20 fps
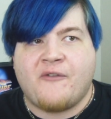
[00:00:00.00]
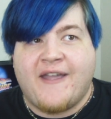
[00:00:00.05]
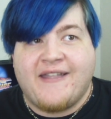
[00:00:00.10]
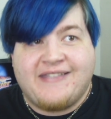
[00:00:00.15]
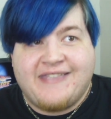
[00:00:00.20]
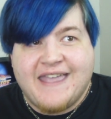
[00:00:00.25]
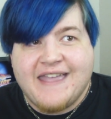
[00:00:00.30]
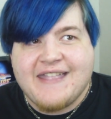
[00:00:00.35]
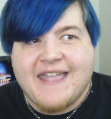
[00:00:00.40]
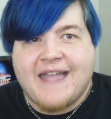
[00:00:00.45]
if I
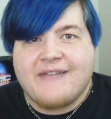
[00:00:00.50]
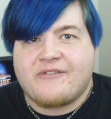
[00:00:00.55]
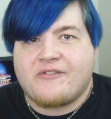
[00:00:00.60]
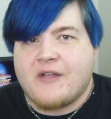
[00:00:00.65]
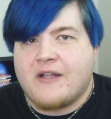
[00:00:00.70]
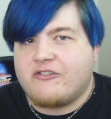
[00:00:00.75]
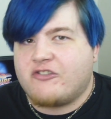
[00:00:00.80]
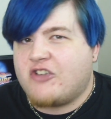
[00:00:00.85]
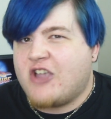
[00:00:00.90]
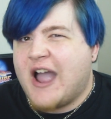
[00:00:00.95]
did have
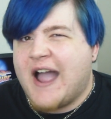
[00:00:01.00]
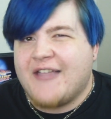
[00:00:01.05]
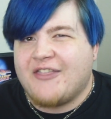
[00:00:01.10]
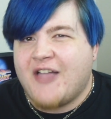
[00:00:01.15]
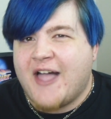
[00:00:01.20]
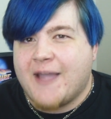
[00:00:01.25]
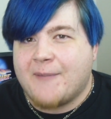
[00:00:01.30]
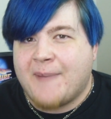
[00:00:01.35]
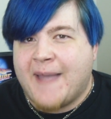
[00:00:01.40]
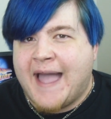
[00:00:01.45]
such
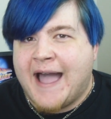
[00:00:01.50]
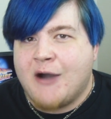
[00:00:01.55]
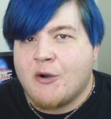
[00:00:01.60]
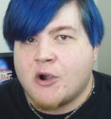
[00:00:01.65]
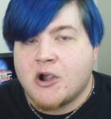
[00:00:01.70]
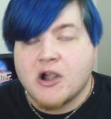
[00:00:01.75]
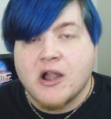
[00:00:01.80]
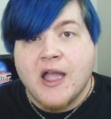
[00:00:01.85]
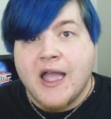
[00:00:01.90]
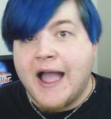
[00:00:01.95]
godlike
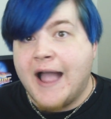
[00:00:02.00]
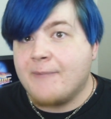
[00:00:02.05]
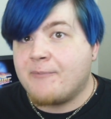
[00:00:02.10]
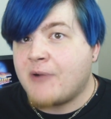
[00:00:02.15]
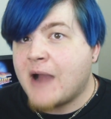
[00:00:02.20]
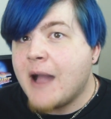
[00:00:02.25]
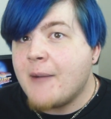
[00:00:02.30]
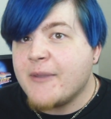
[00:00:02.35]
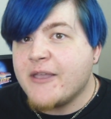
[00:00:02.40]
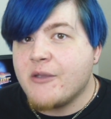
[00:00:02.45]
power, I'd
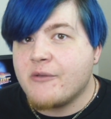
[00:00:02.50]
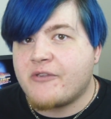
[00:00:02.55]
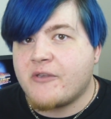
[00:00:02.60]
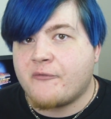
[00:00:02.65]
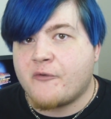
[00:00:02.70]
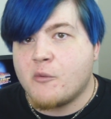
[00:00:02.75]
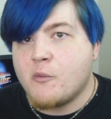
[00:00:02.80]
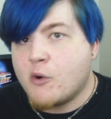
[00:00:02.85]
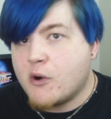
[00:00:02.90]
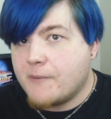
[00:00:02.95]
probably use it
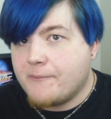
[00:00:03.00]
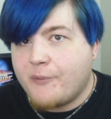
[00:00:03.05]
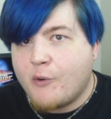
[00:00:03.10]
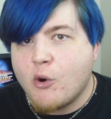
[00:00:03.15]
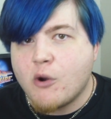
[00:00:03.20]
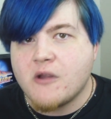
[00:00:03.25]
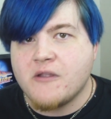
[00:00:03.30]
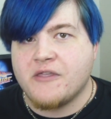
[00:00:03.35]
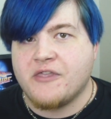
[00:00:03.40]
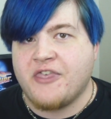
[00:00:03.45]
for more
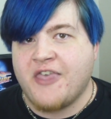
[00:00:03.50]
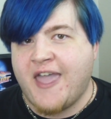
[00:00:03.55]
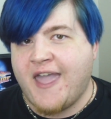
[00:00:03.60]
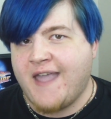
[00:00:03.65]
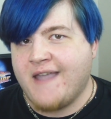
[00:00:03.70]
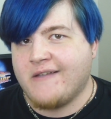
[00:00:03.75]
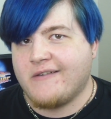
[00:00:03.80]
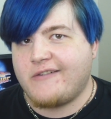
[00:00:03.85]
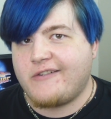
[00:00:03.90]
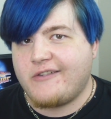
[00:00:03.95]
important
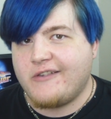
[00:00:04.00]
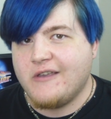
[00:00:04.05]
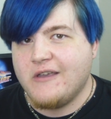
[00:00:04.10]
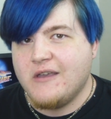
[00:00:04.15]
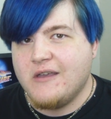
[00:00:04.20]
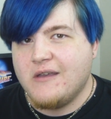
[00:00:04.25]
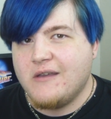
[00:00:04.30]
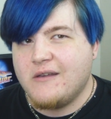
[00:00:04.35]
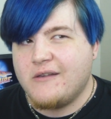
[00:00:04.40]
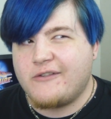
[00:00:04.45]
things,
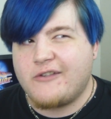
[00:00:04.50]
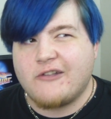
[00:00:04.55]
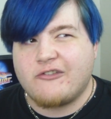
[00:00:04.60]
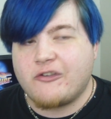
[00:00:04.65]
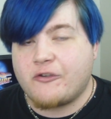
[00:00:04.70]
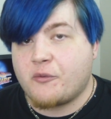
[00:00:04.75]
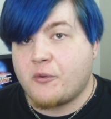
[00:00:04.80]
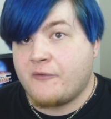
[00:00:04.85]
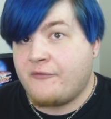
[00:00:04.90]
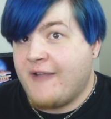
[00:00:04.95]

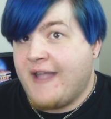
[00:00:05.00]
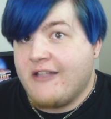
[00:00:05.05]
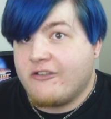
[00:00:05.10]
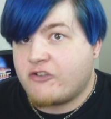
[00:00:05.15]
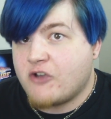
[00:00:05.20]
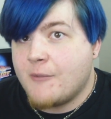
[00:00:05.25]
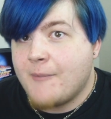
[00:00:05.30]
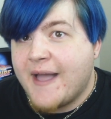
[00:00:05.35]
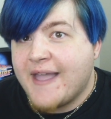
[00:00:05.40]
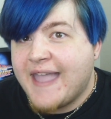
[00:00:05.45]
such as
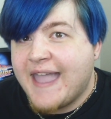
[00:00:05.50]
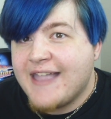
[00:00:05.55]
revenge on my